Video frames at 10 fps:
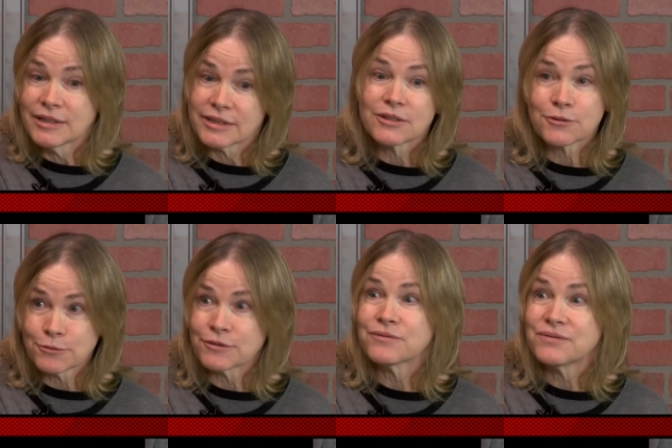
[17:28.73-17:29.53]
the
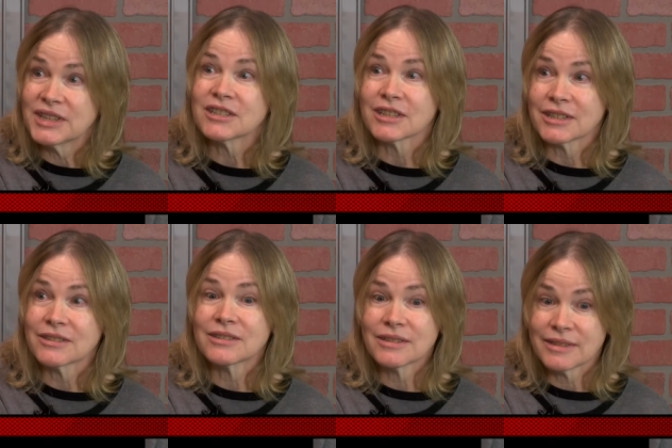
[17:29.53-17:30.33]
sort of
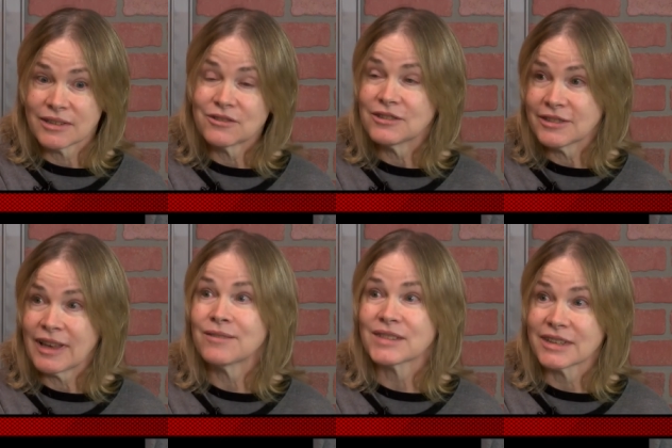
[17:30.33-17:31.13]
feelings that she's
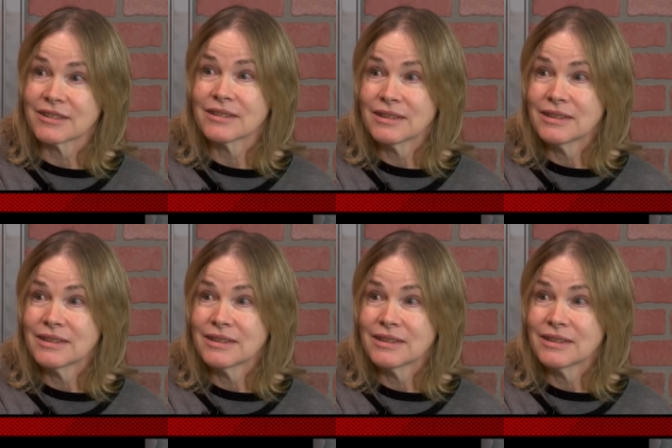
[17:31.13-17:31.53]
having.